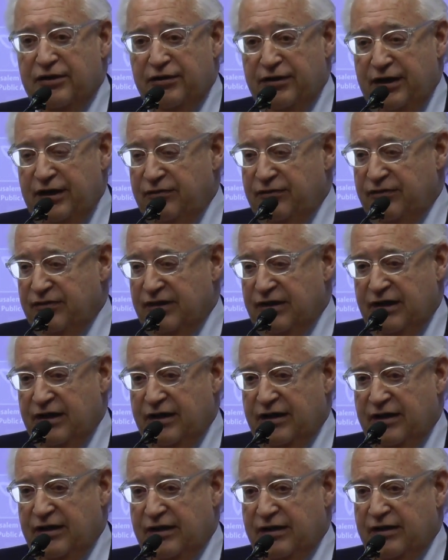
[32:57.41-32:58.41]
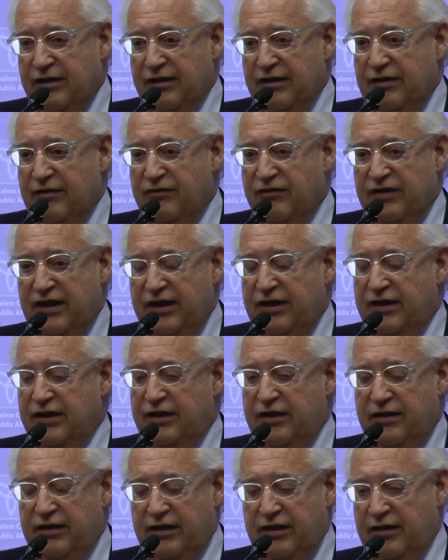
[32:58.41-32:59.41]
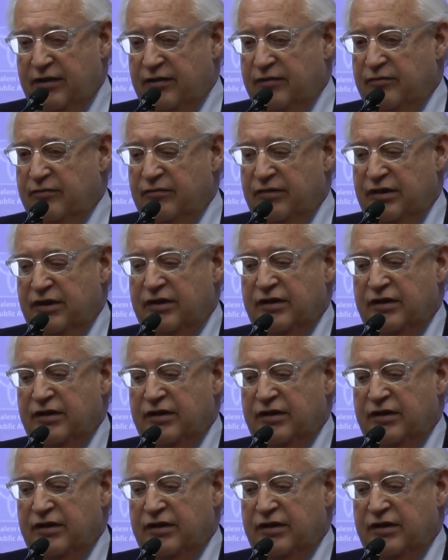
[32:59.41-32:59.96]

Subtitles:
enclave if they can